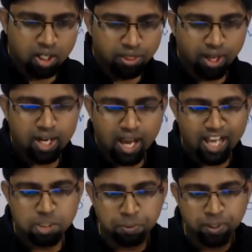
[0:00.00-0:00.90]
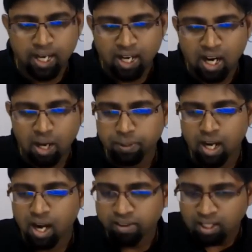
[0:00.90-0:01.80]
Right? Aspirin, enalapril,
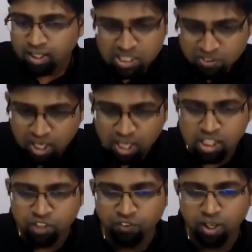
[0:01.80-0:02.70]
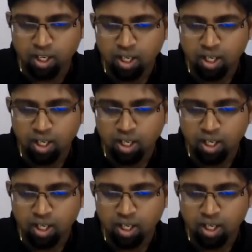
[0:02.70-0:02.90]
100 times we heard this word.